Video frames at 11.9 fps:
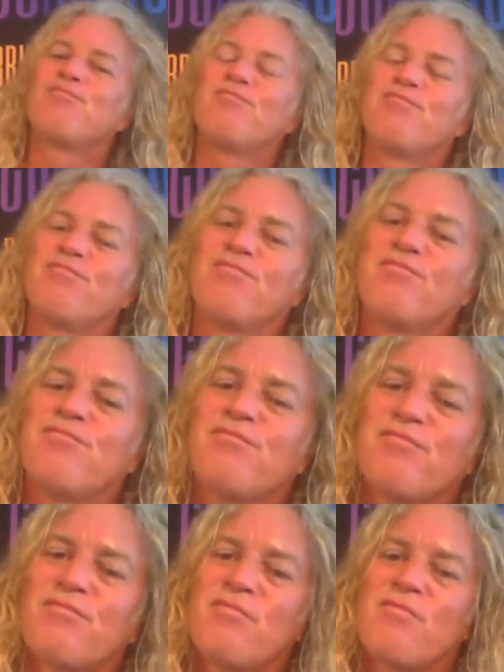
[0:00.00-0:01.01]

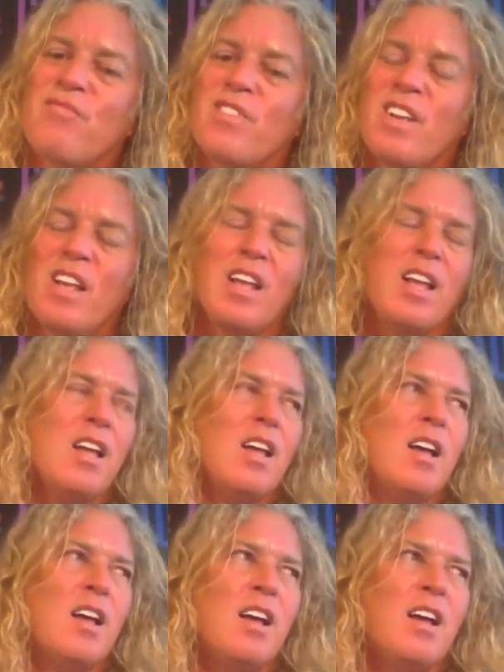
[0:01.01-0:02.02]

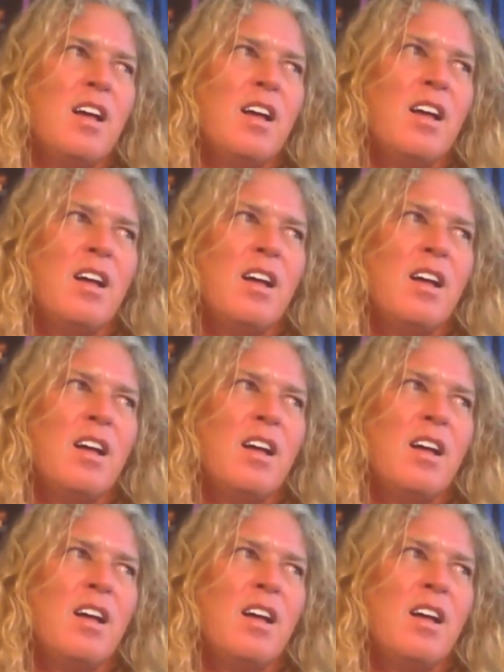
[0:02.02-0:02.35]
Nothing is said.